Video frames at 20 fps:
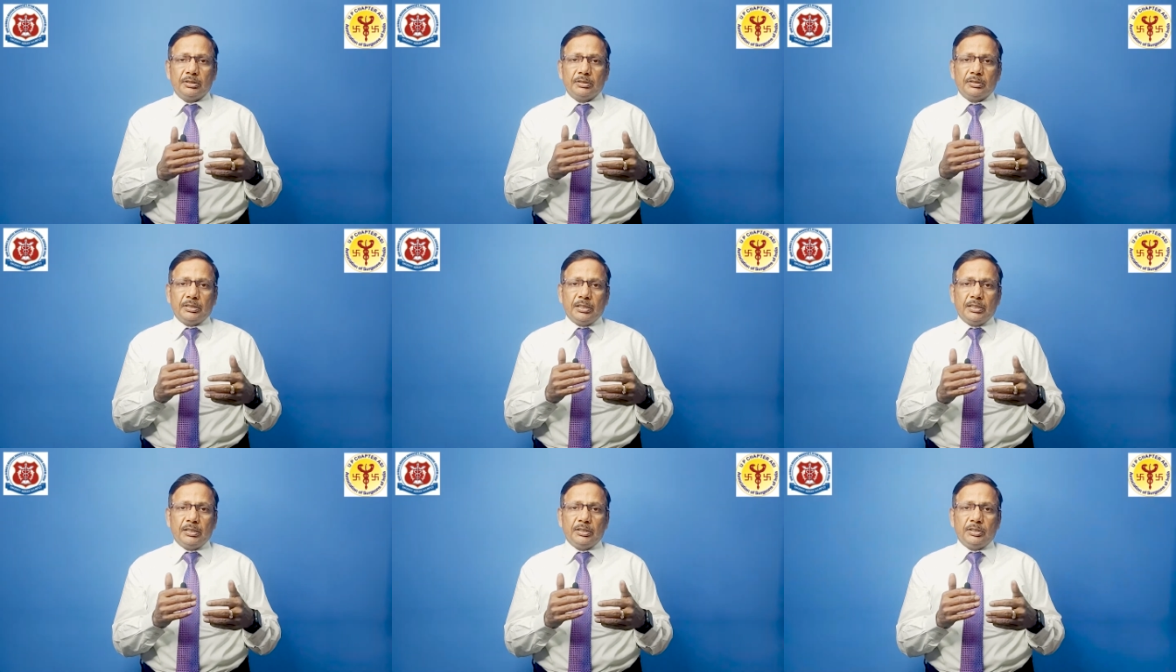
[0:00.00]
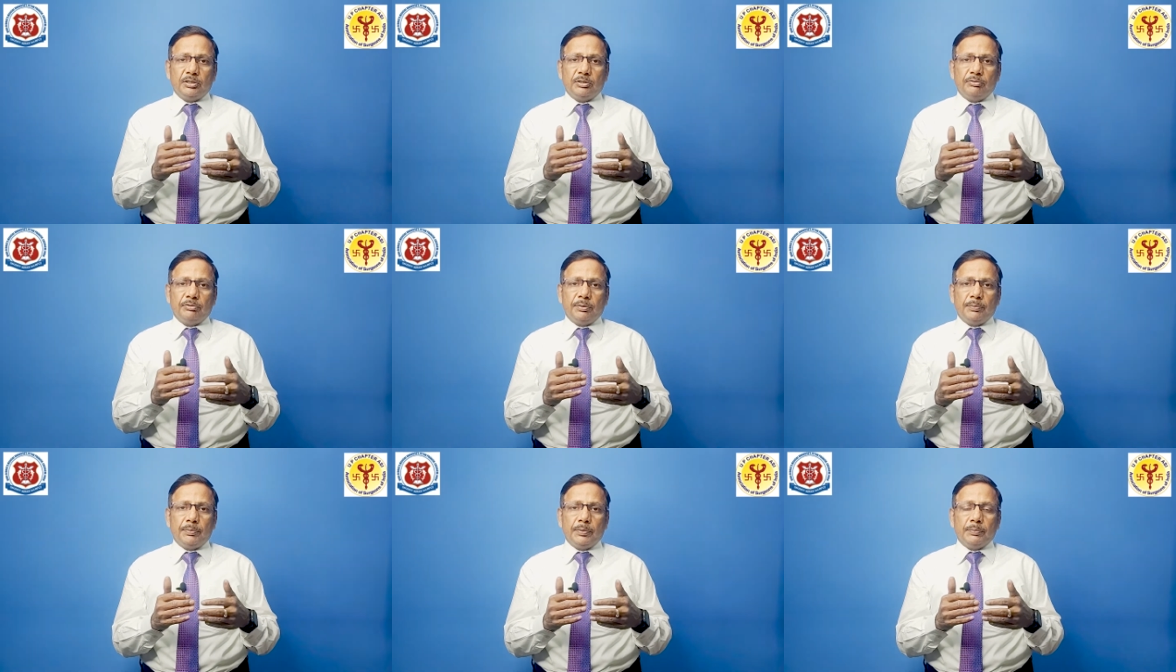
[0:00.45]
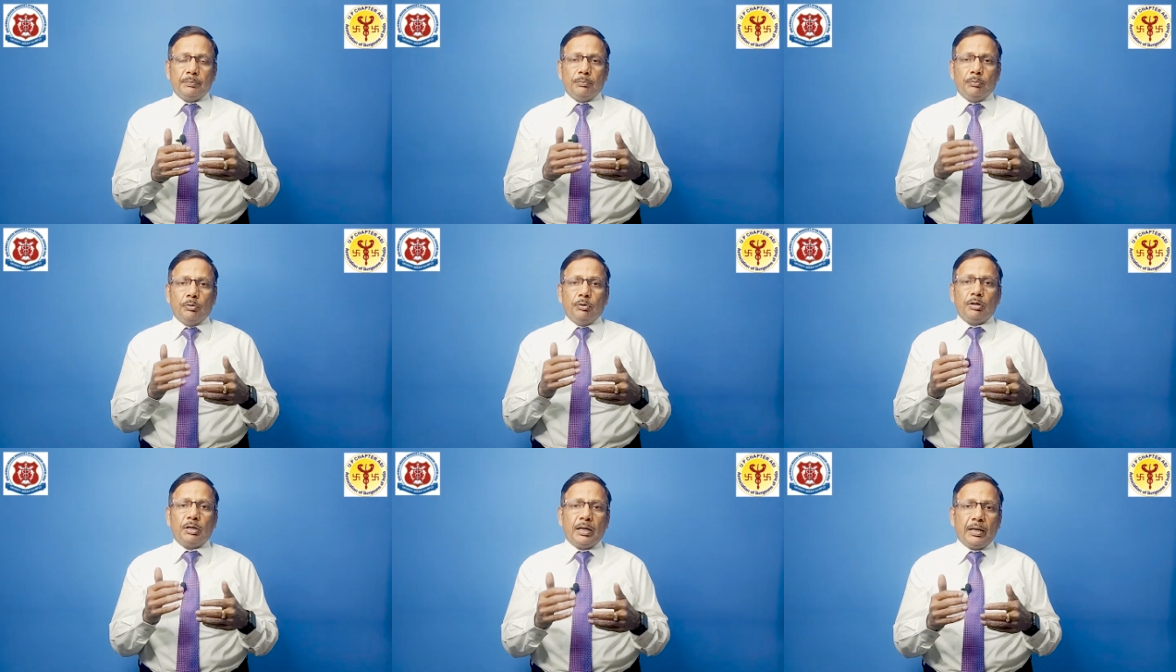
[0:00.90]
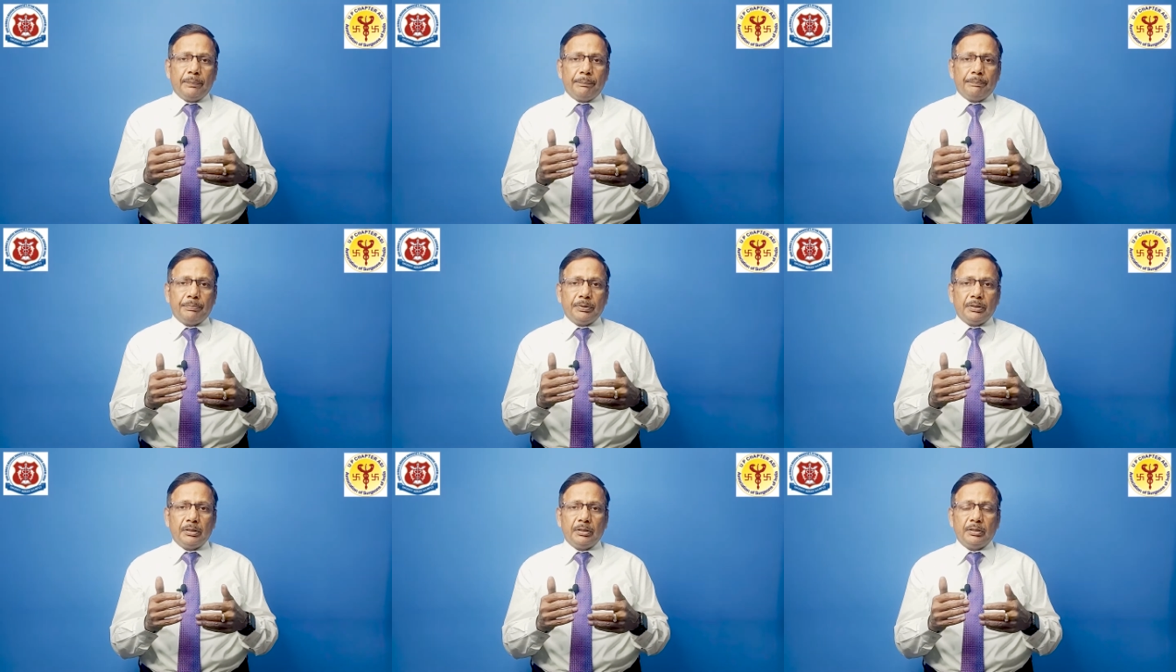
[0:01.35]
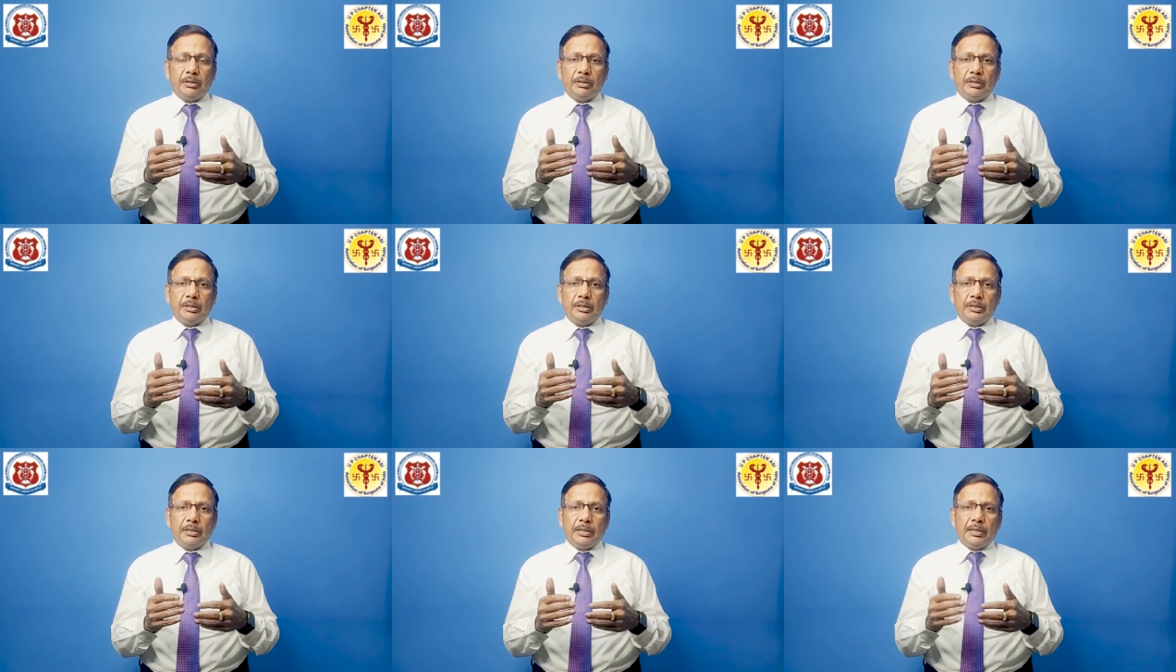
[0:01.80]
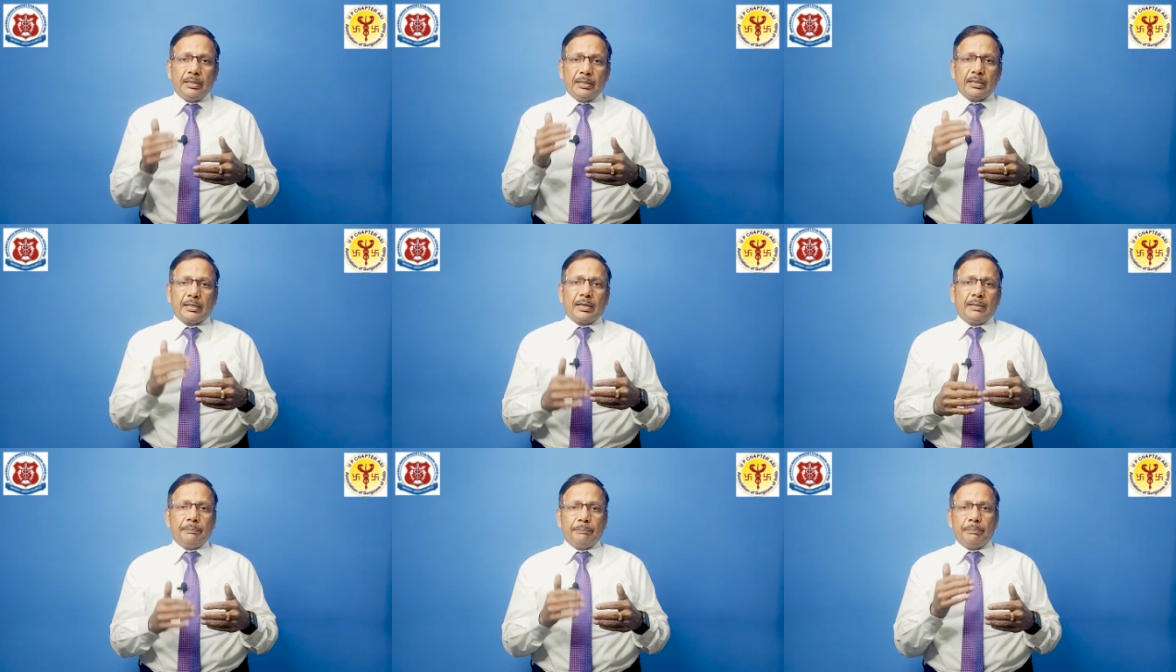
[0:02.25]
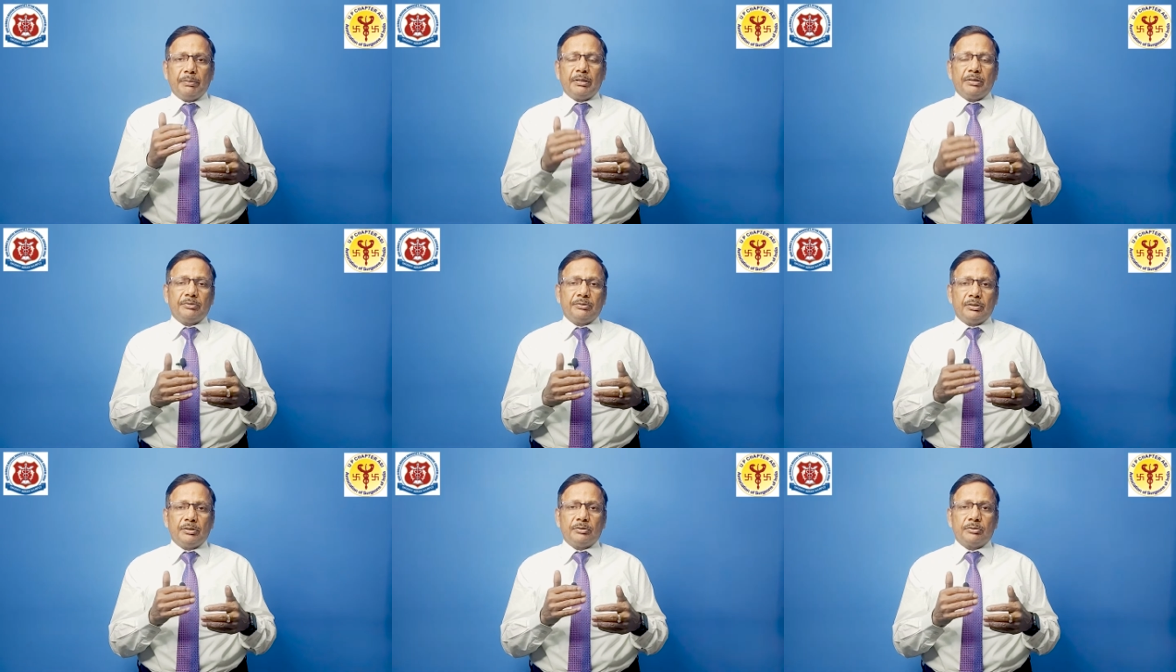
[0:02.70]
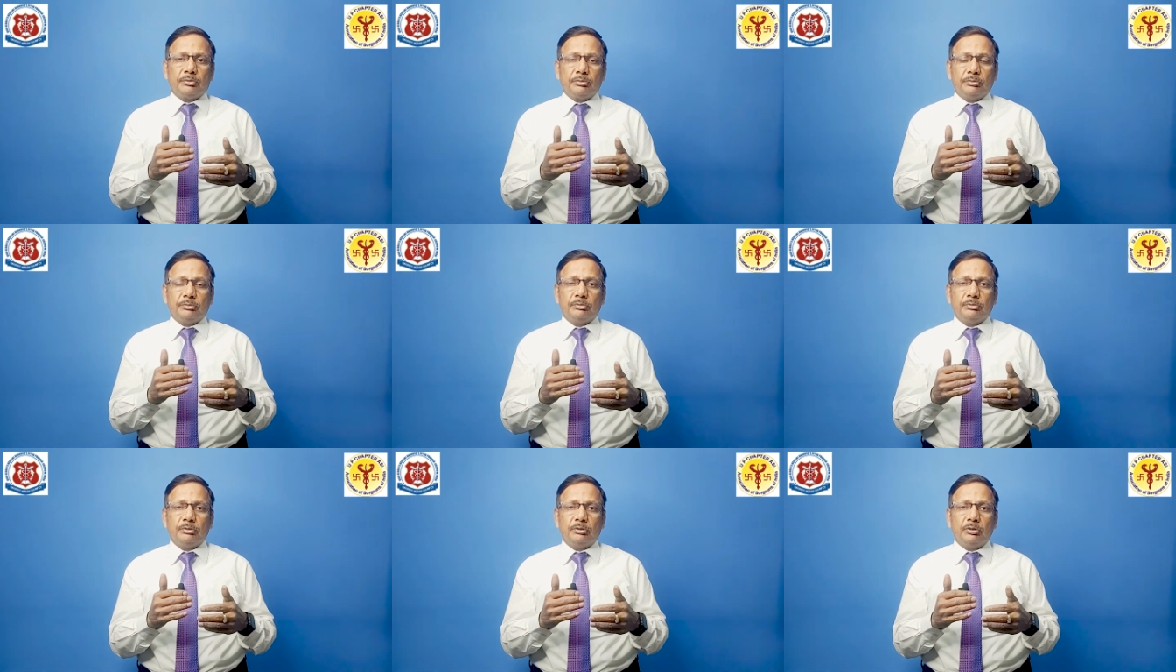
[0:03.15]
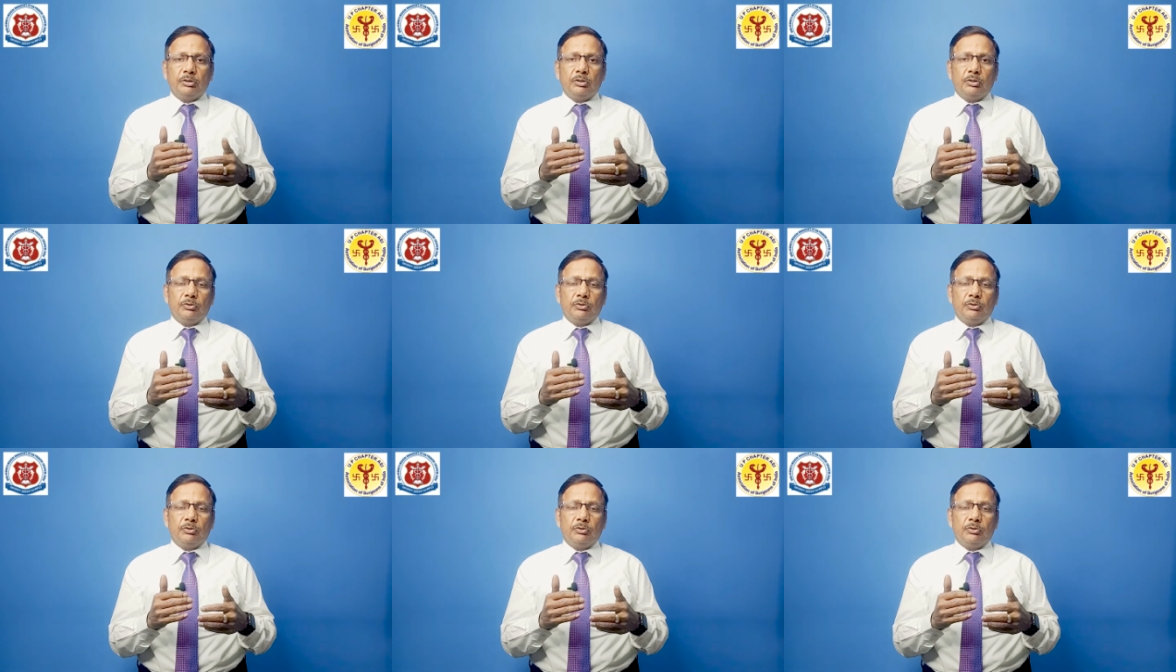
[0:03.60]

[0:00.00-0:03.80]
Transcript: then you will be more happy in comparison to